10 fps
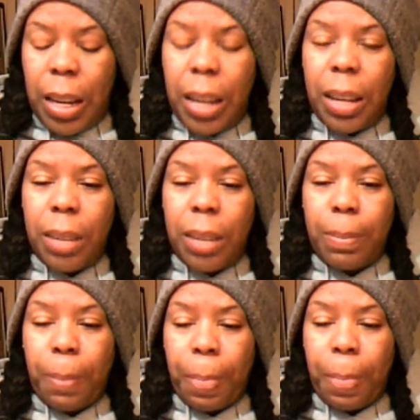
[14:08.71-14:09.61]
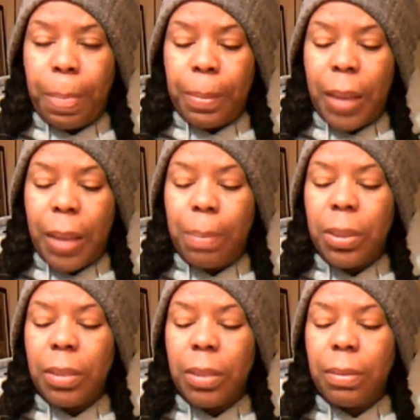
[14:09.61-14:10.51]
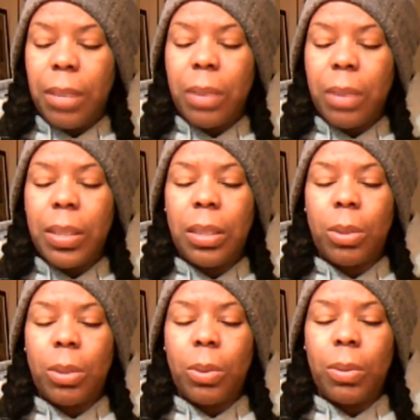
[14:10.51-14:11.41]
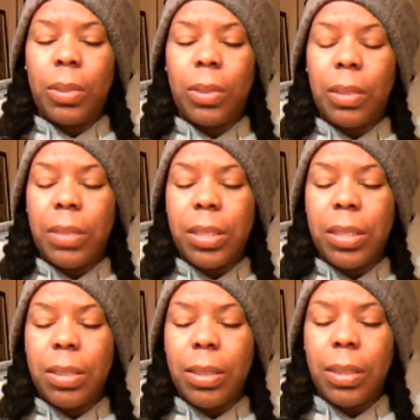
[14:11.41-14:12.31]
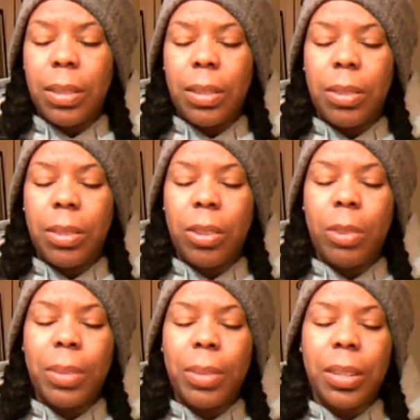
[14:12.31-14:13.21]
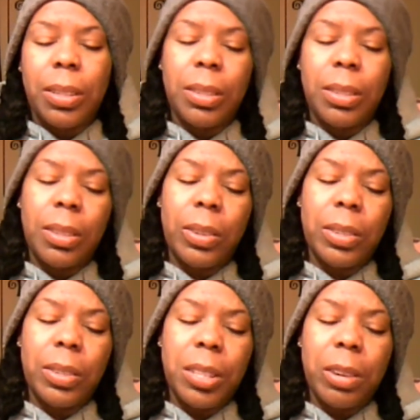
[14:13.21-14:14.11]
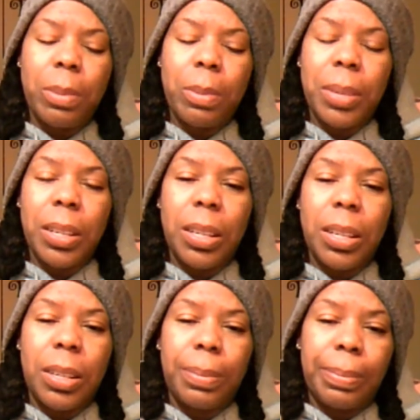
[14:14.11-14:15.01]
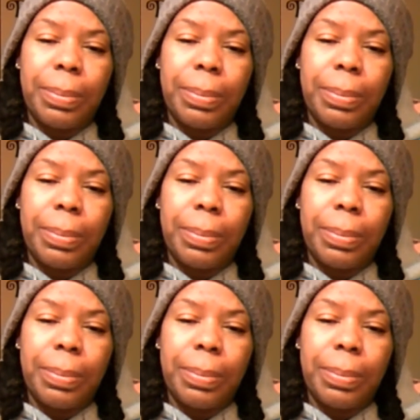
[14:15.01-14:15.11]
and I put very little of this turmeric in it.